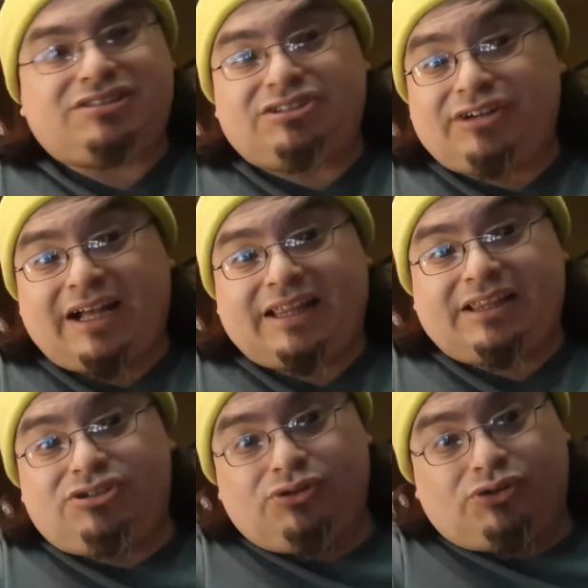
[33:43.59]
they're not
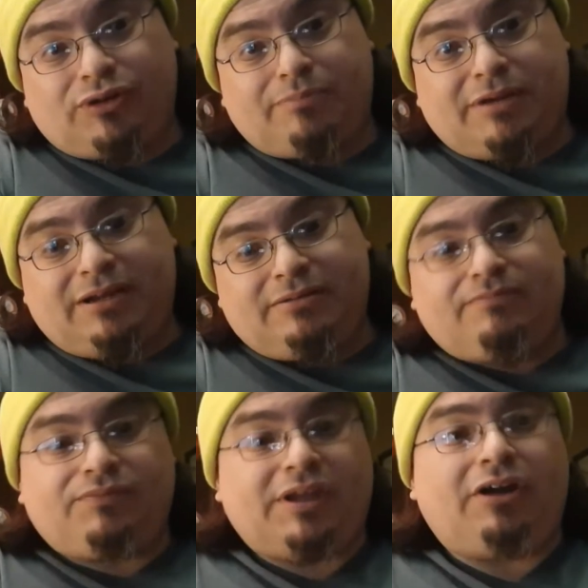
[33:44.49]
too grippy.
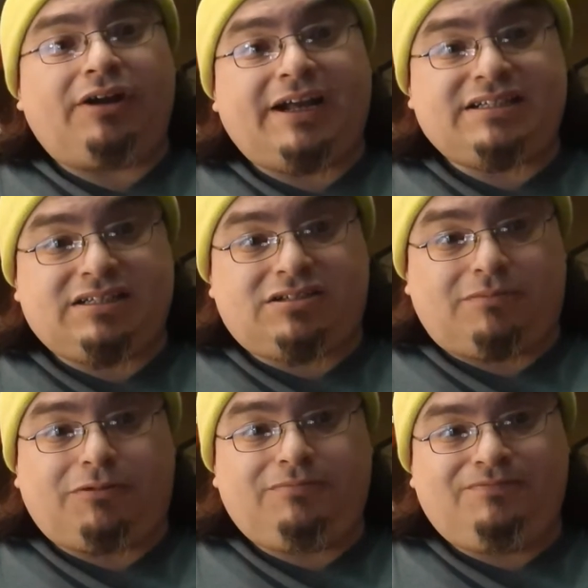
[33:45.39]
They are nice and
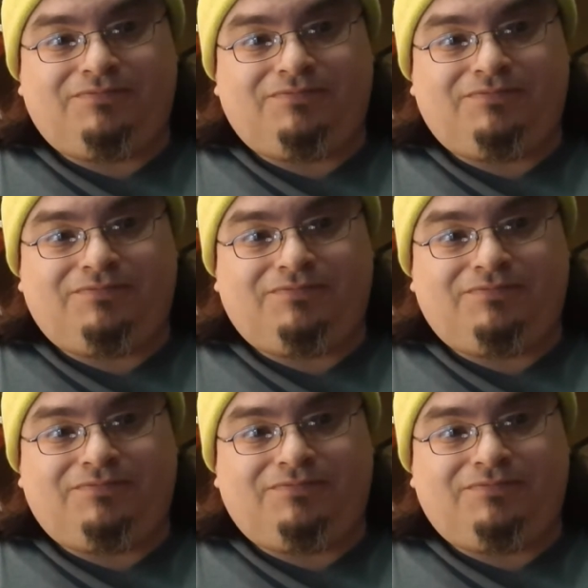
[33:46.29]
supple.